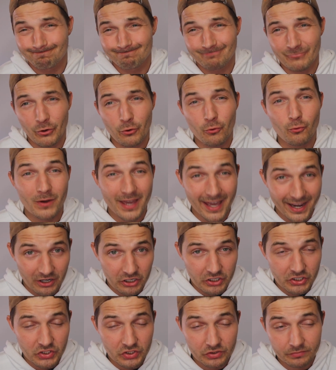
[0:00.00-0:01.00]
who
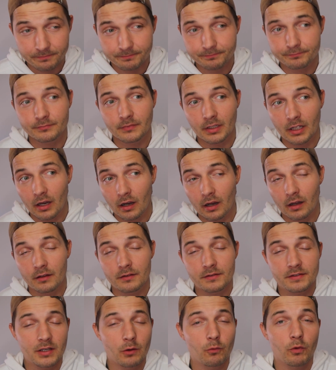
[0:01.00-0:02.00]
cares?
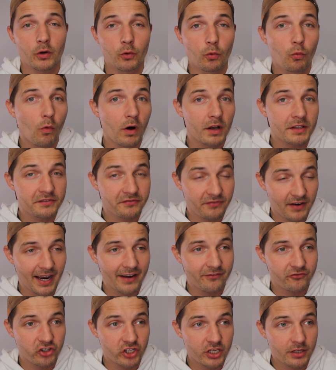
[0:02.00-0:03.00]
Someone who wants
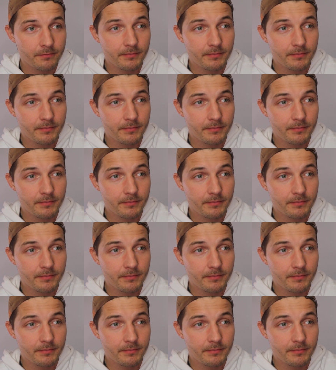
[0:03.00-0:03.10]
5G,